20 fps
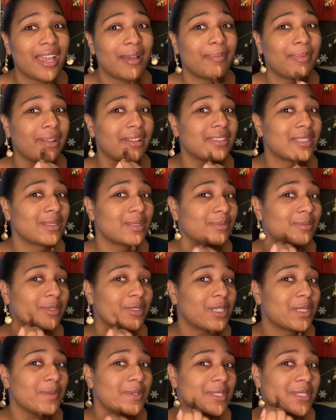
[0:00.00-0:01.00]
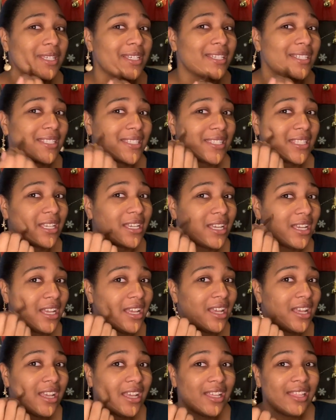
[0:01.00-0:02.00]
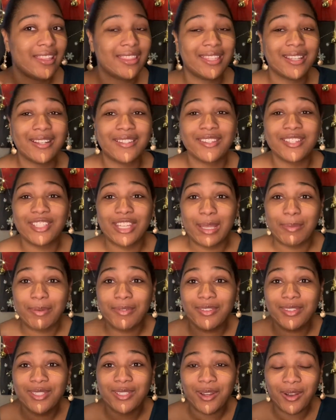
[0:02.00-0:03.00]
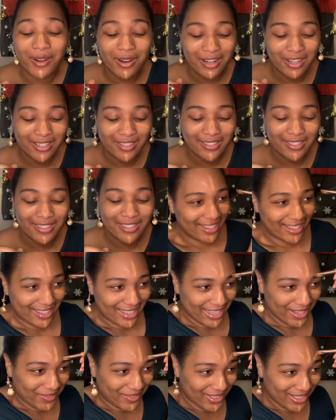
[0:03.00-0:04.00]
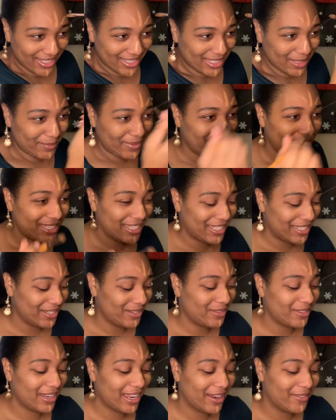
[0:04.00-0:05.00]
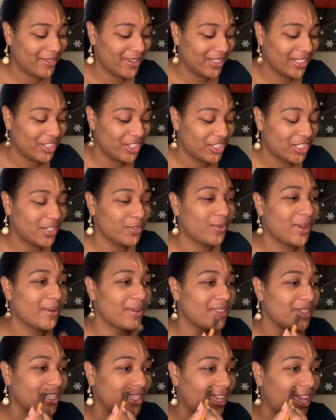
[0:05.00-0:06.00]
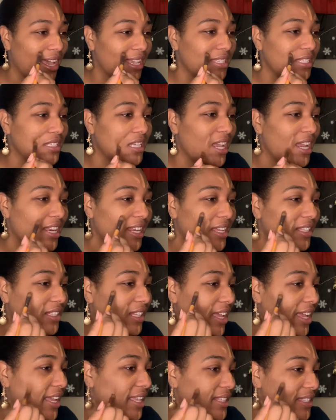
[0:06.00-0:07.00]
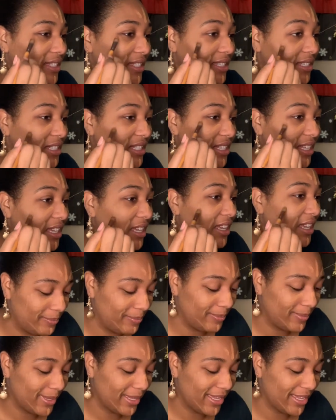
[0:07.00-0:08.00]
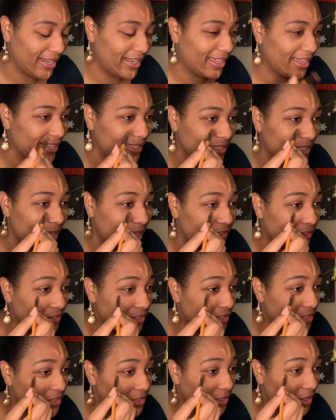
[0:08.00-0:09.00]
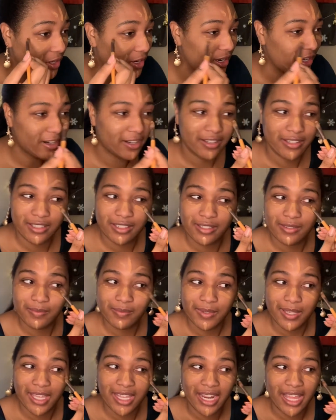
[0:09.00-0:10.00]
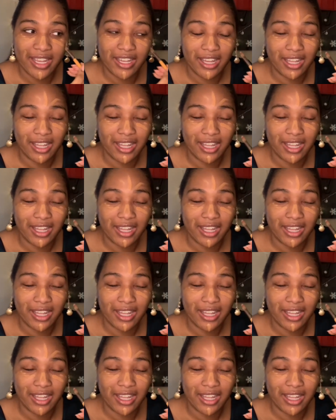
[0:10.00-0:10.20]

bought some Christmas lights. They're in the shape of stars. I wanted something cute. I really should have went with the cascading lights, but I saw the stars and I got